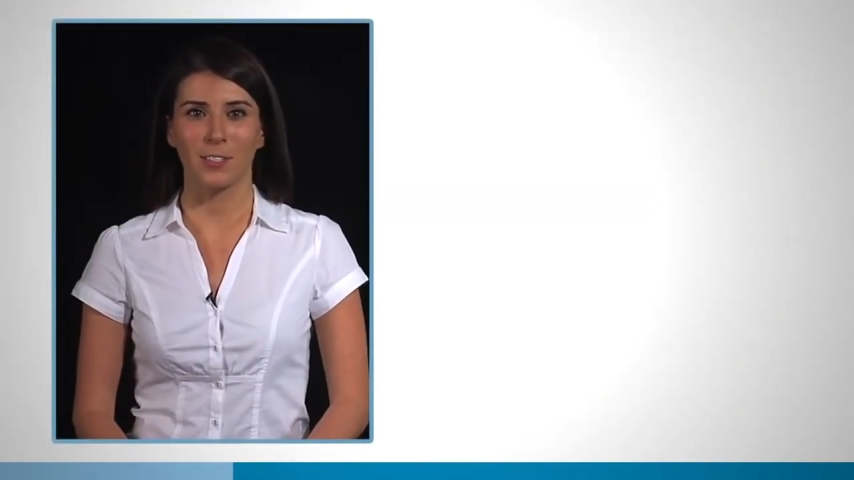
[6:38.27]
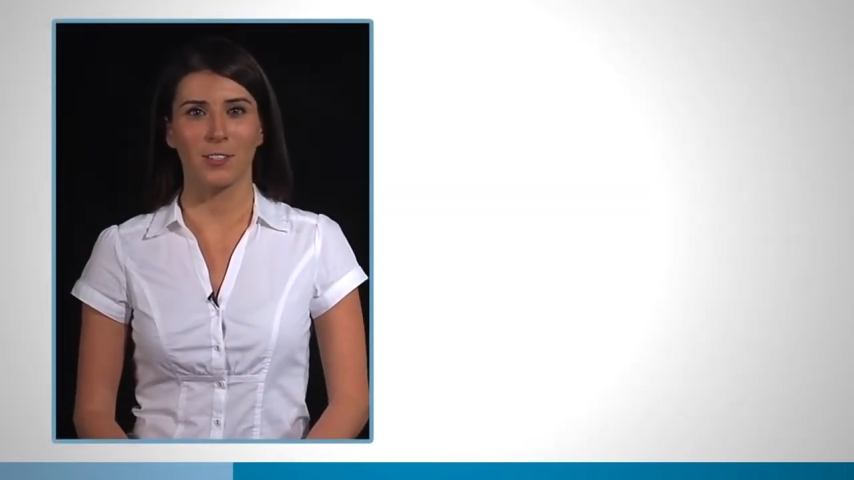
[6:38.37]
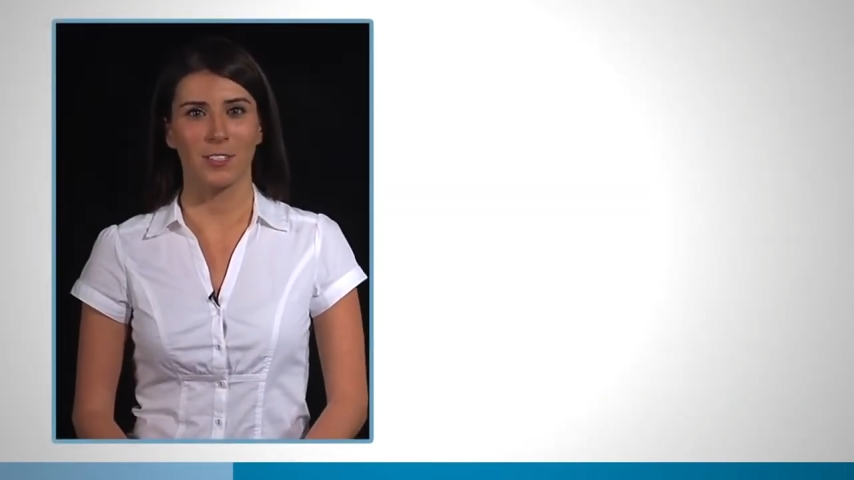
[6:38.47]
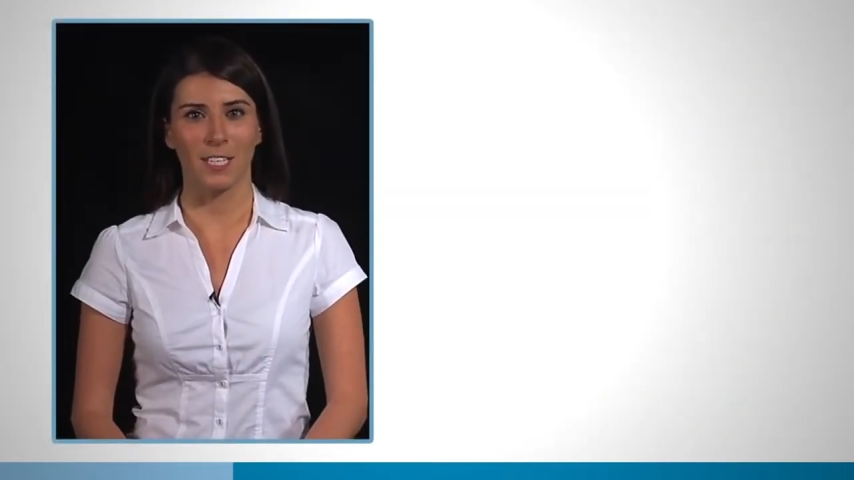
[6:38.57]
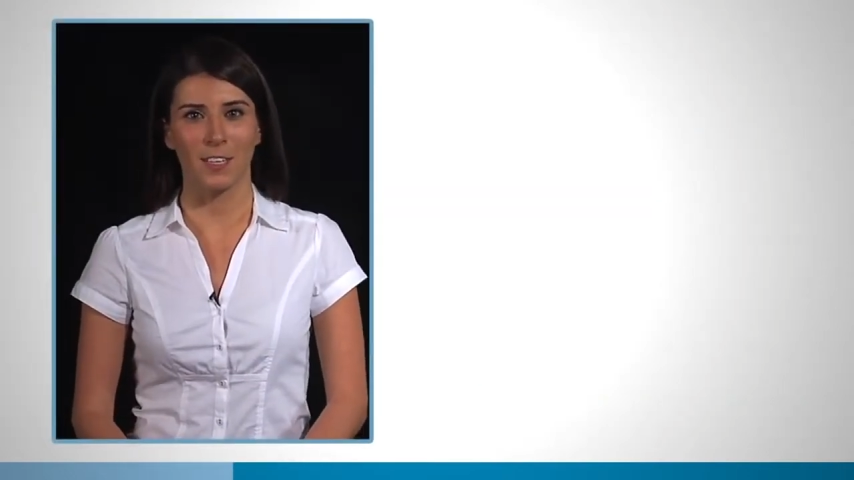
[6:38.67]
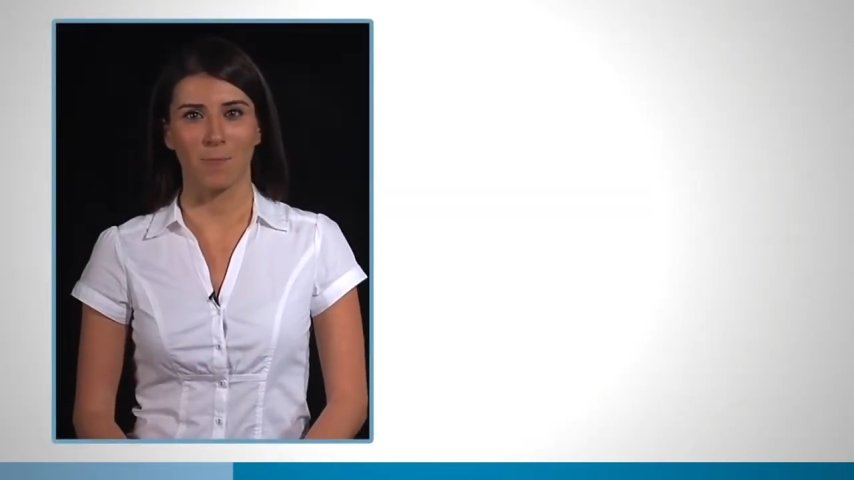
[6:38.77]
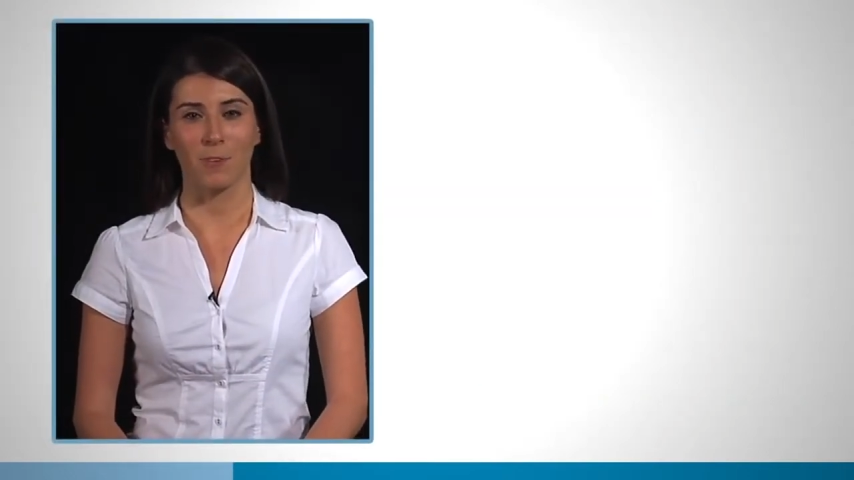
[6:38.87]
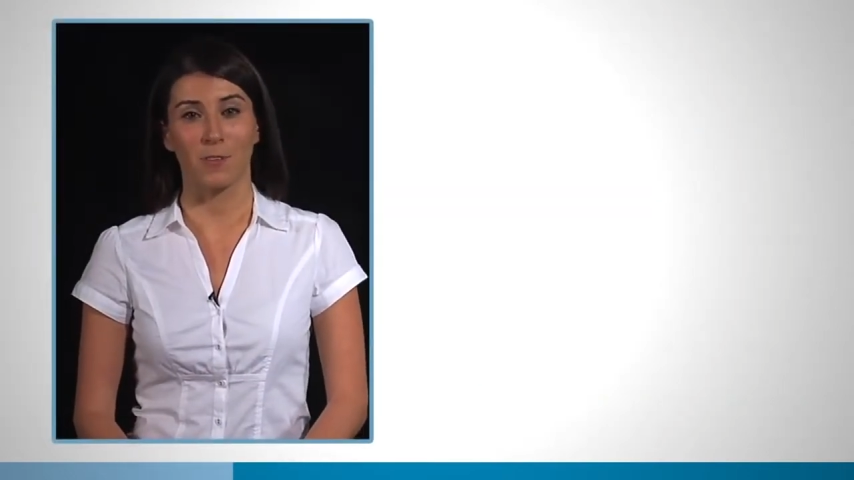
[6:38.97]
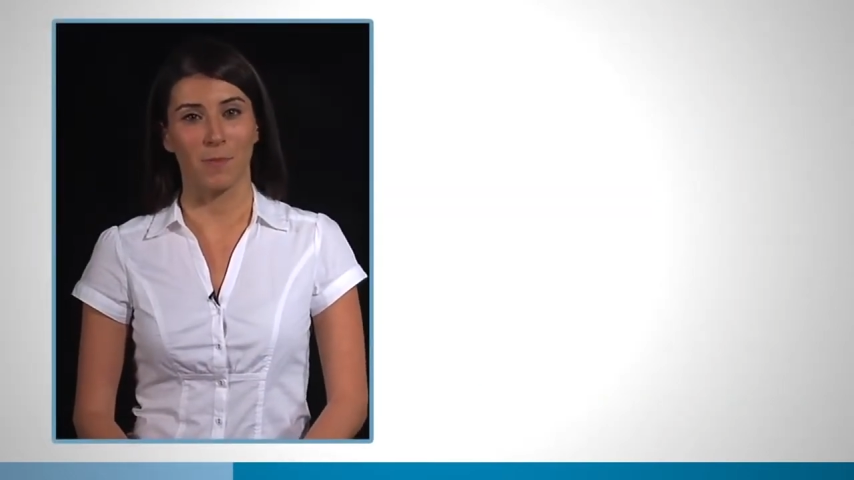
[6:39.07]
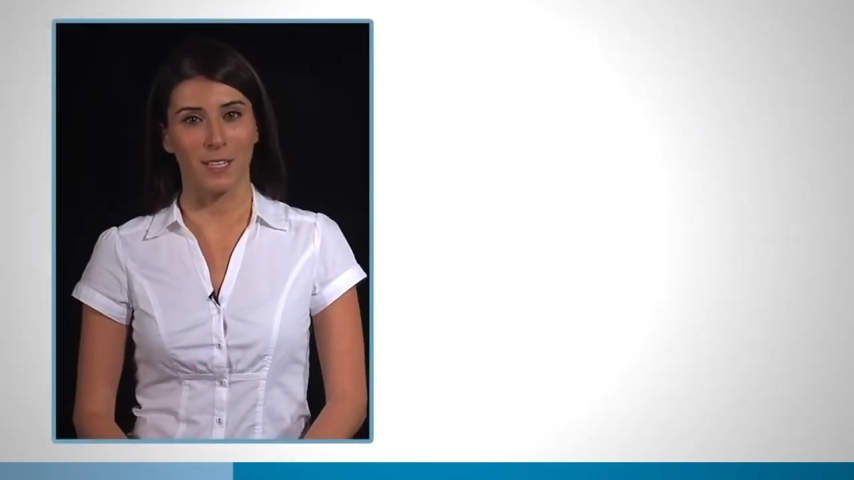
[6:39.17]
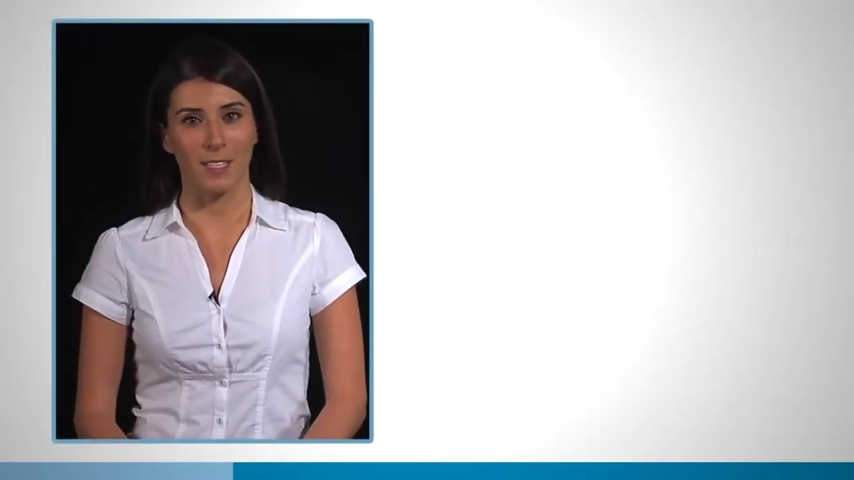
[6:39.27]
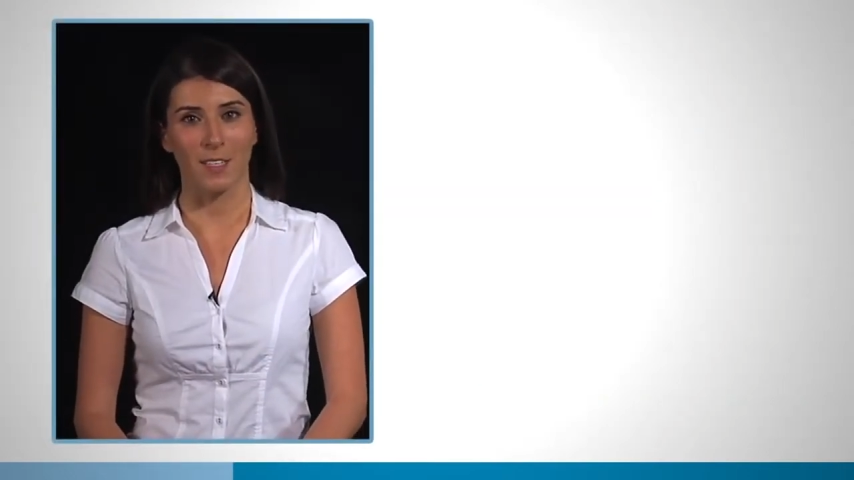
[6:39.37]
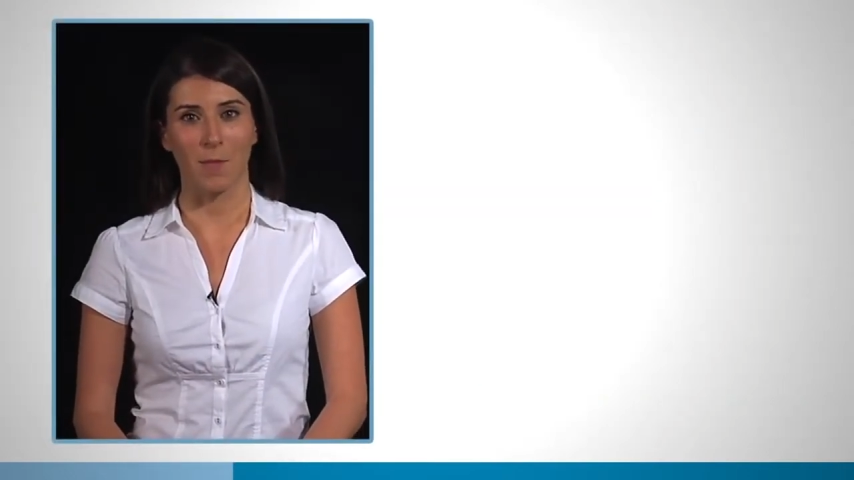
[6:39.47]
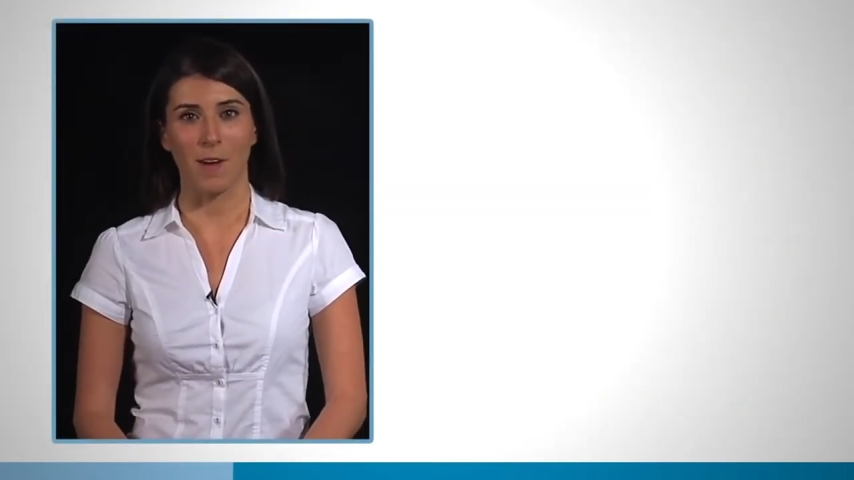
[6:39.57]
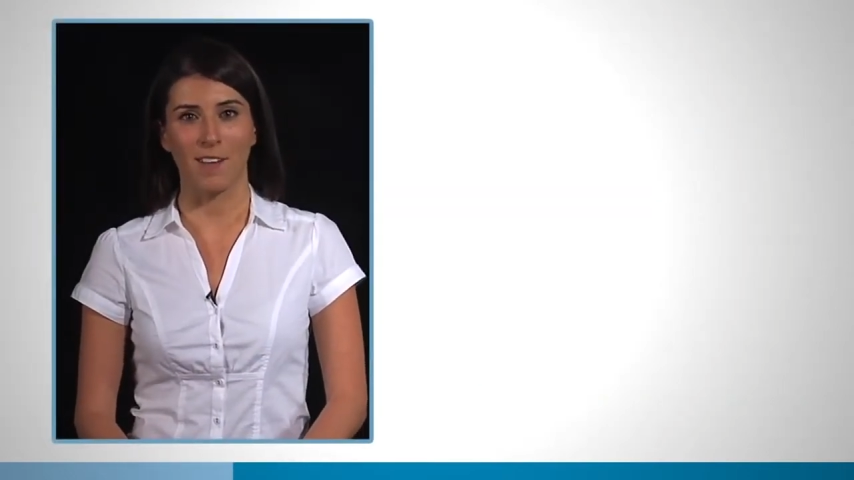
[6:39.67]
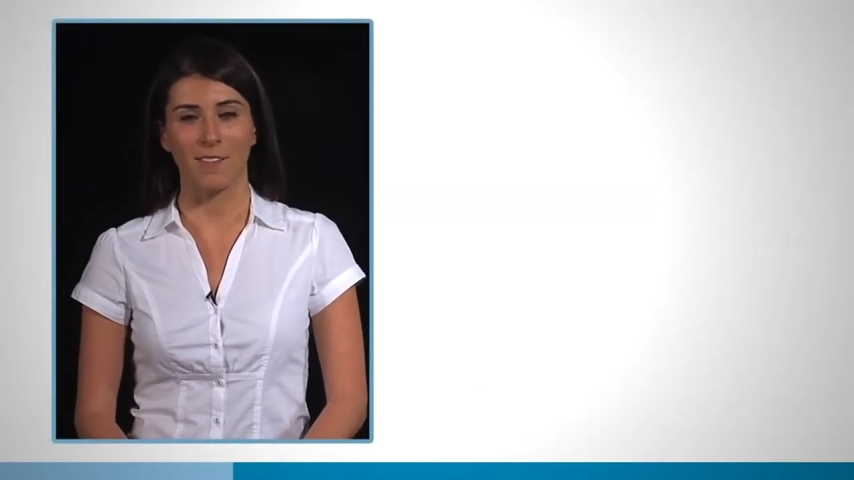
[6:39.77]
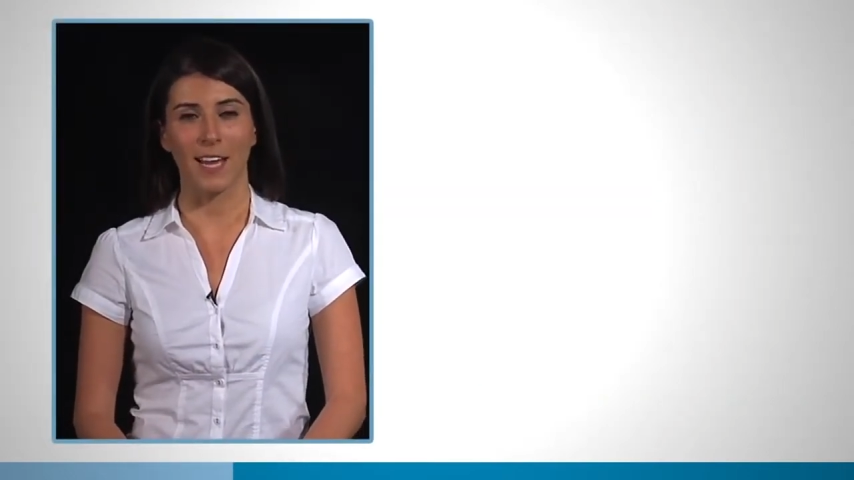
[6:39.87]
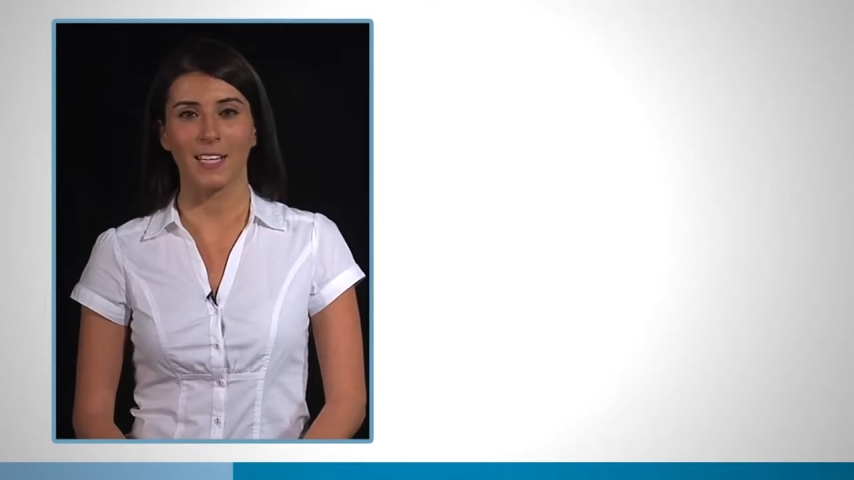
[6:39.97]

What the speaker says: on your teeth when your braces come off,